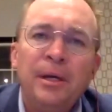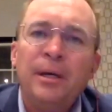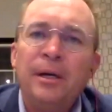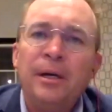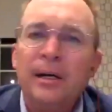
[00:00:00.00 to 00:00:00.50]

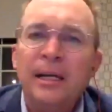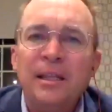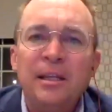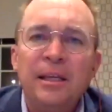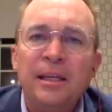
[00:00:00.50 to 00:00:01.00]
uh,
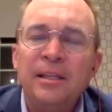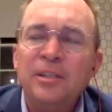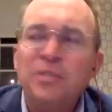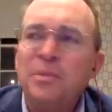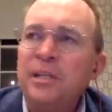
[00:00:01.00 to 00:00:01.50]
in, in
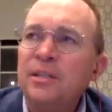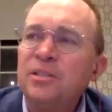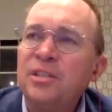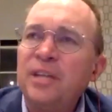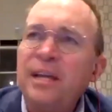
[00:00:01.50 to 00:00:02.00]
these particular
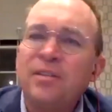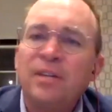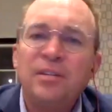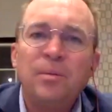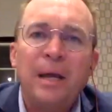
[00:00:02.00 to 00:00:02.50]
states? And
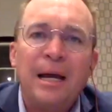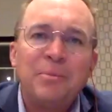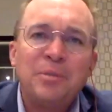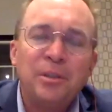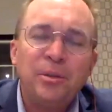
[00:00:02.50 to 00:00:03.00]
I said, well,
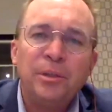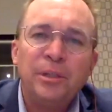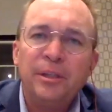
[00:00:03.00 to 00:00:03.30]
absolutely.